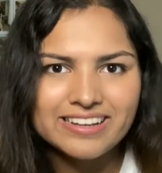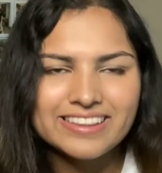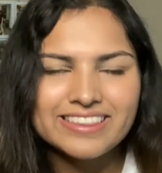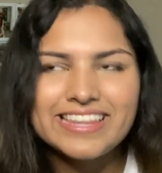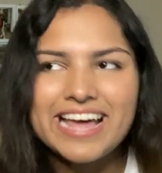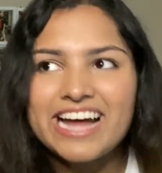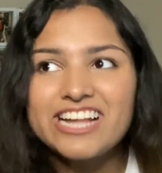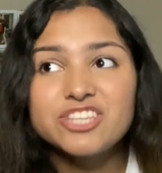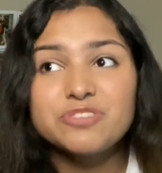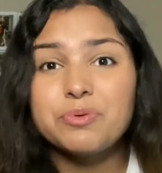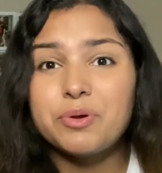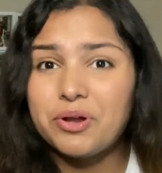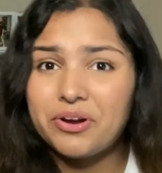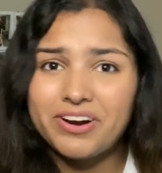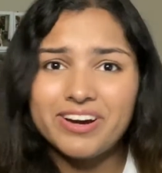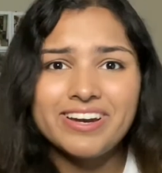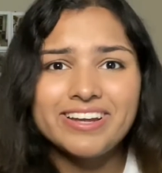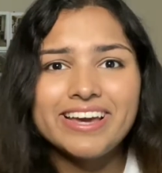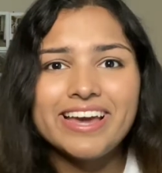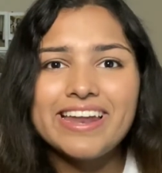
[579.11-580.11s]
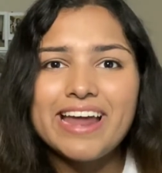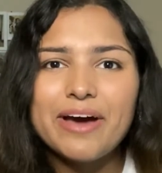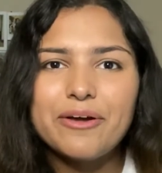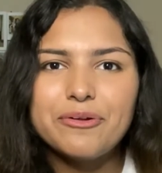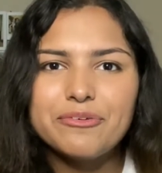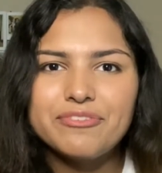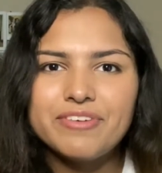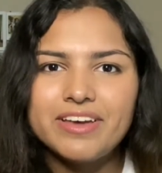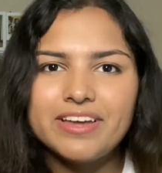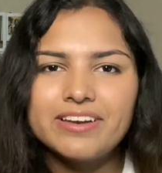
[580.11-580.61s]
That's what you're gonna get out
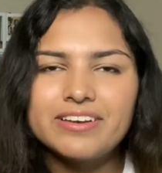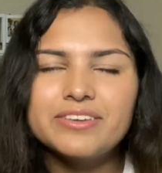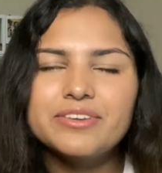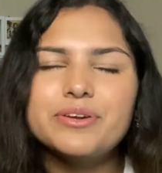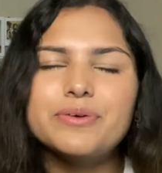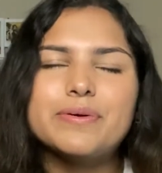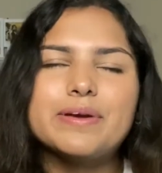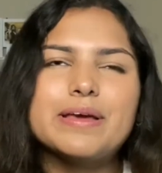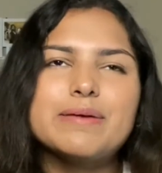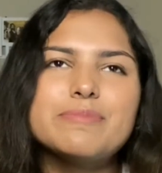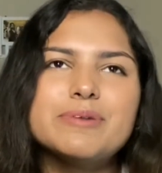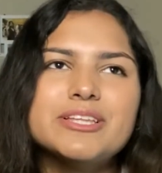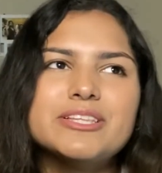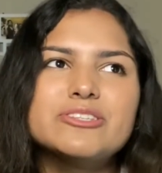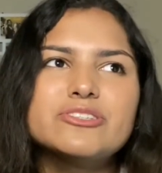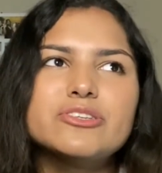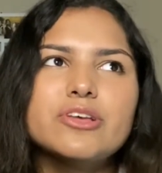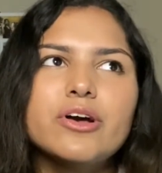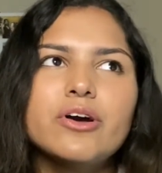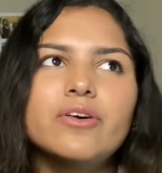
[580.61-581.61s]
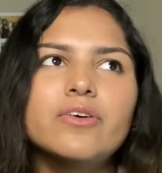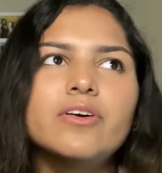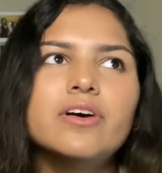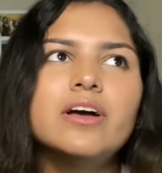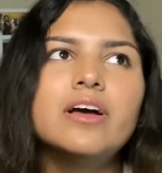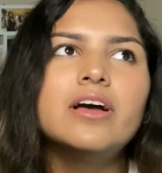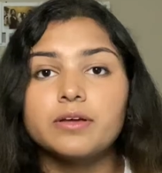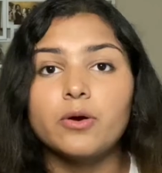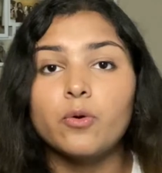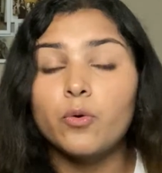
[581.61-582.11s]
of it. You know what I mean? So
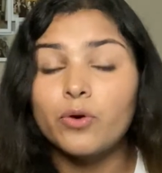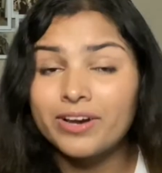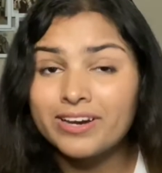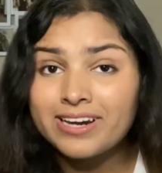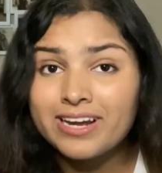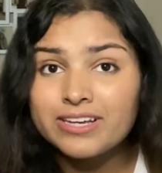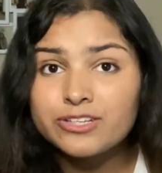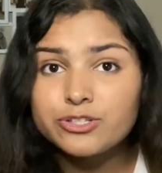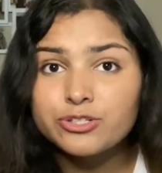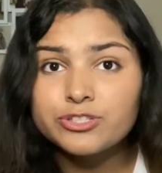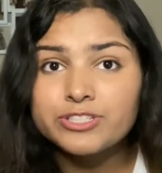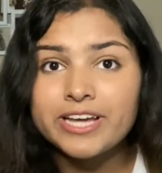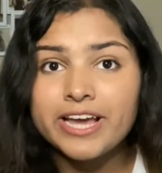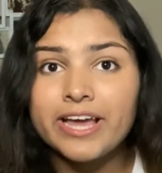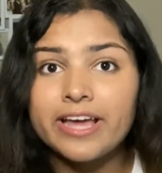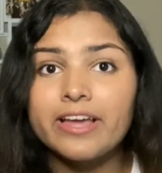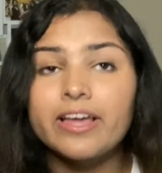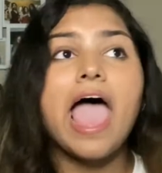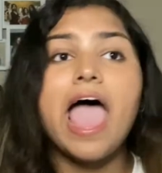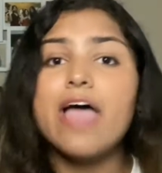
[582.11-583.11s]
organize your day.